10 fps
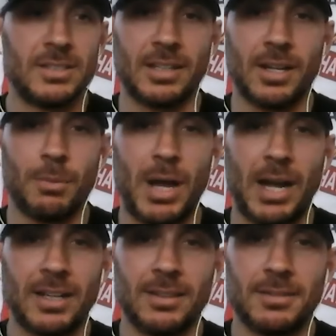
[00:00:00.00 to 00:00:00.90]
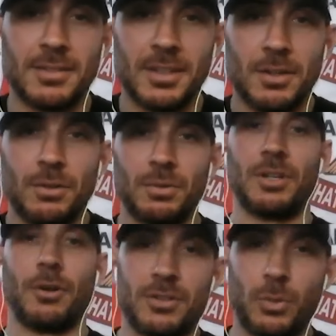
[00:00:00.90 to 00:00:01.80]
He didn't come back. And, the
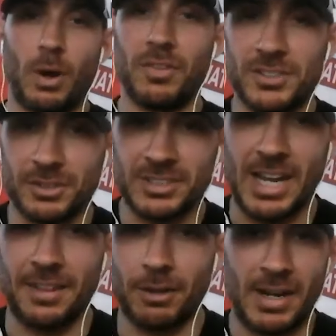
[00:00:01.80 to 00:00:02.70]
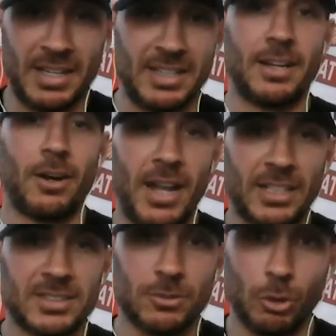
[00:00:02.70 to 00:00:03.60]
12 of us are standing there ready to get our
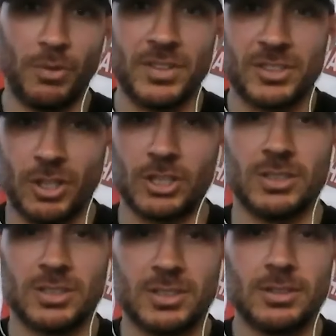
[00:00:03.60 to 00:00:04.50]
next group of instructions.